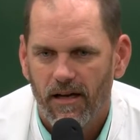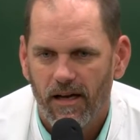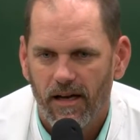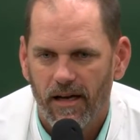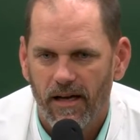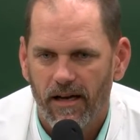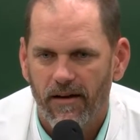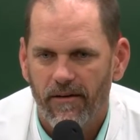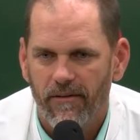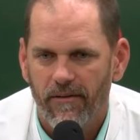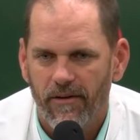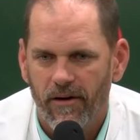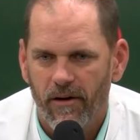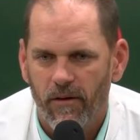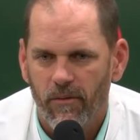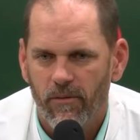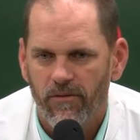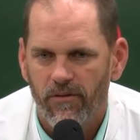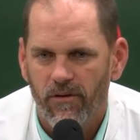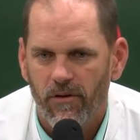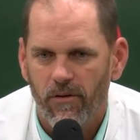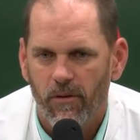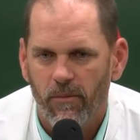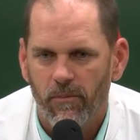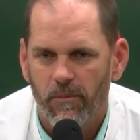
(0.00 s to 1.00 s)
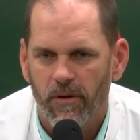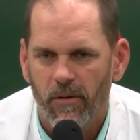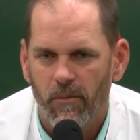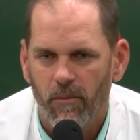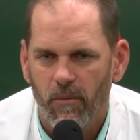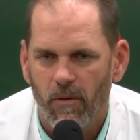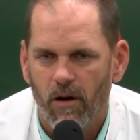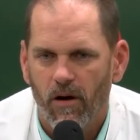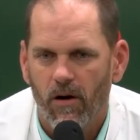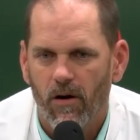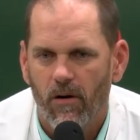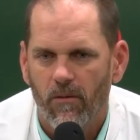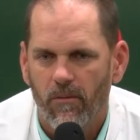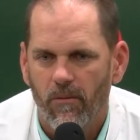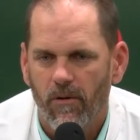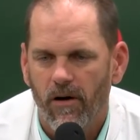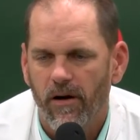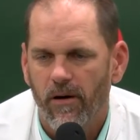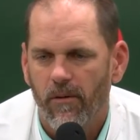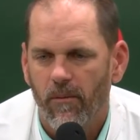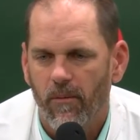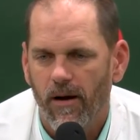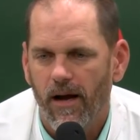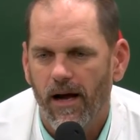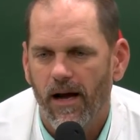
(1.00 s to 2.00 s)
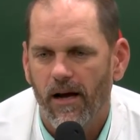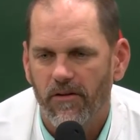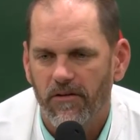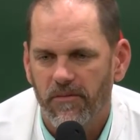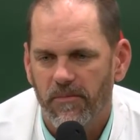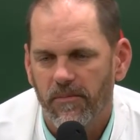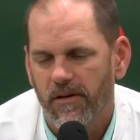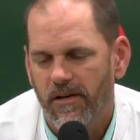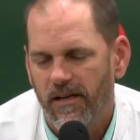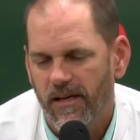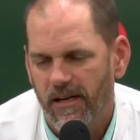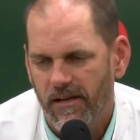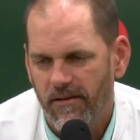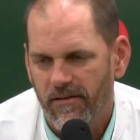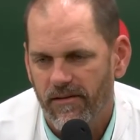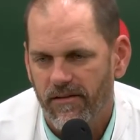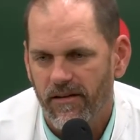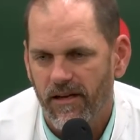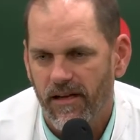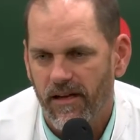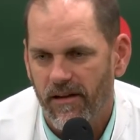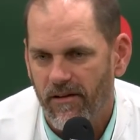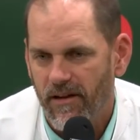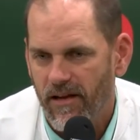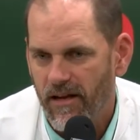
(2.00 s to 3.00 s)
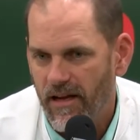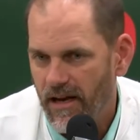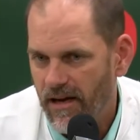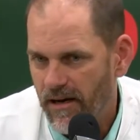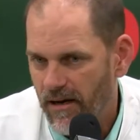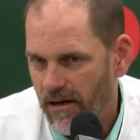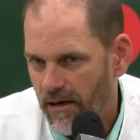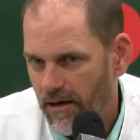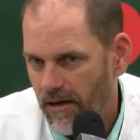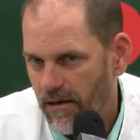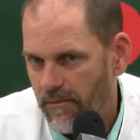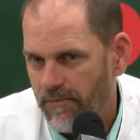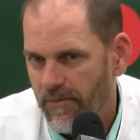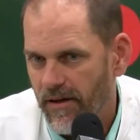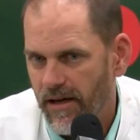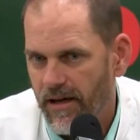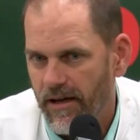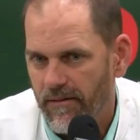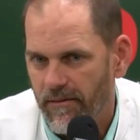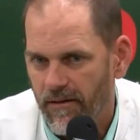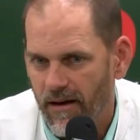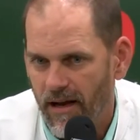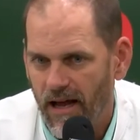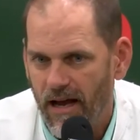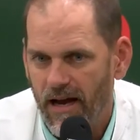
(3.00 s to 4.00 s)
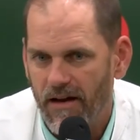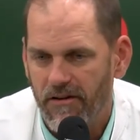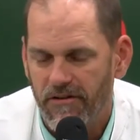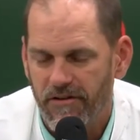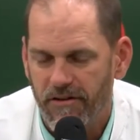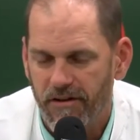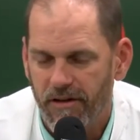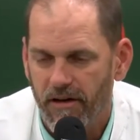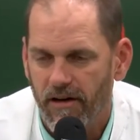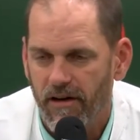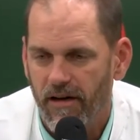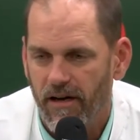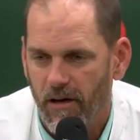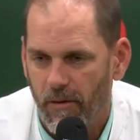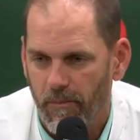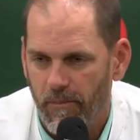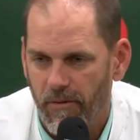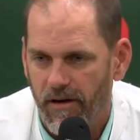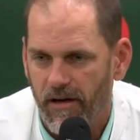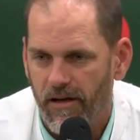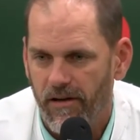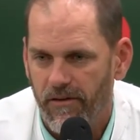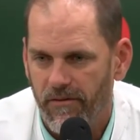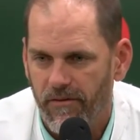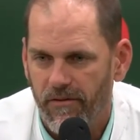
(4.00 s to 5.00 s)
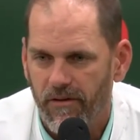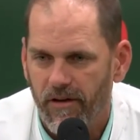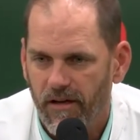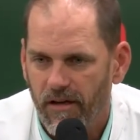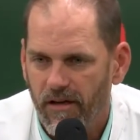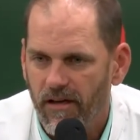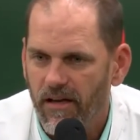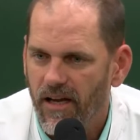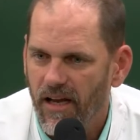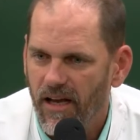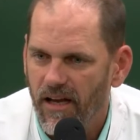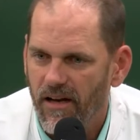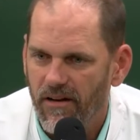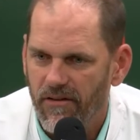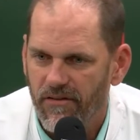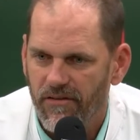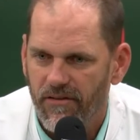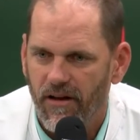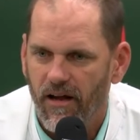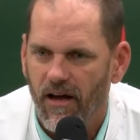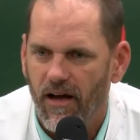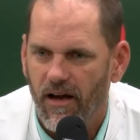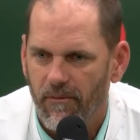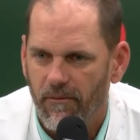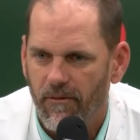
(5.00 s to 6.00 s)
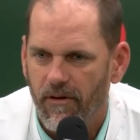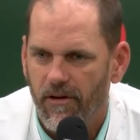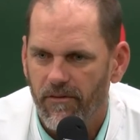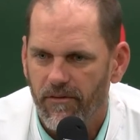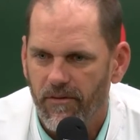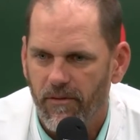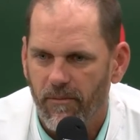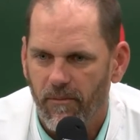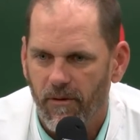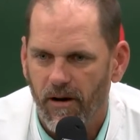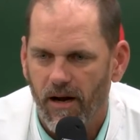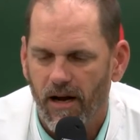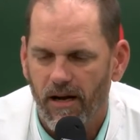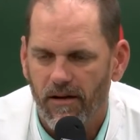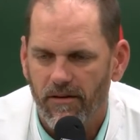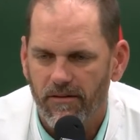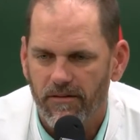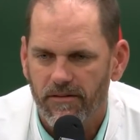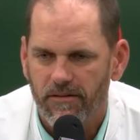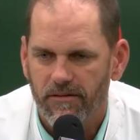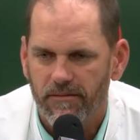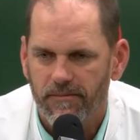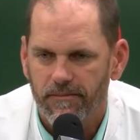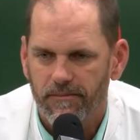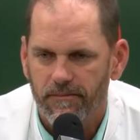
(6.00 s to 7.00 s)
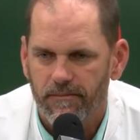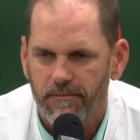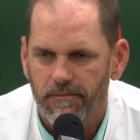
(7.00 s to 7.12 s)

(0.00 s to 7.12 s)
and you know was a little bit raw running routes, but he ended up that last year helping us in the slot run some routes.